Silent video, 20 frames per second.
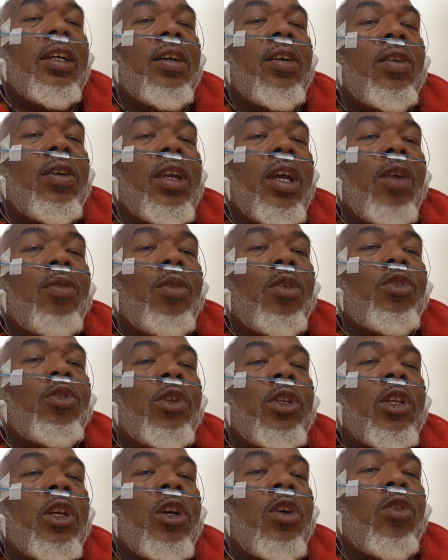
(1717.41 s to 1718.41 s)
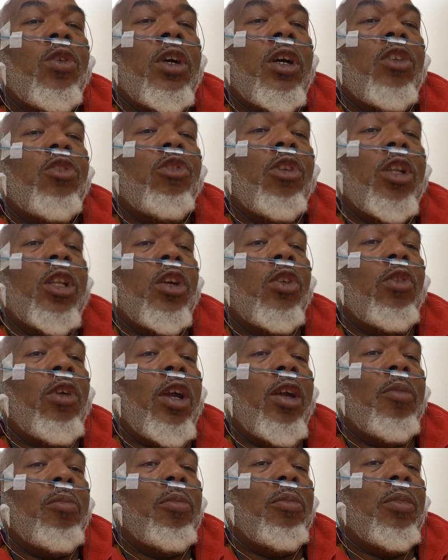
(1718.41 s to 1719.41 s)
Okay, I won't drink the Coke, I'll drink the
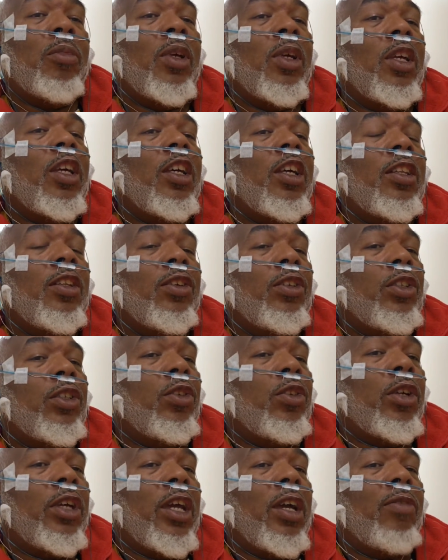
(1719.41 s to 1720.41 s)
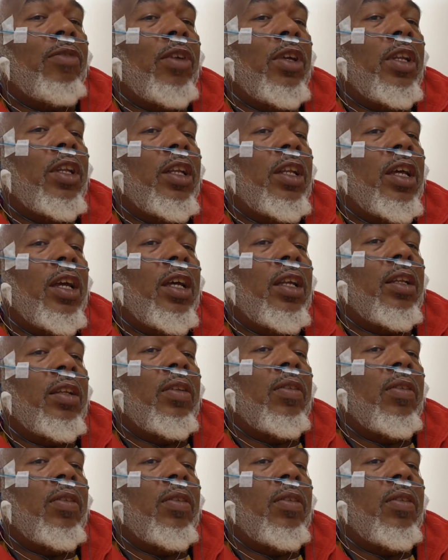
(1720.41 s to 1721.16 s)
grape. There's no caffeine in that.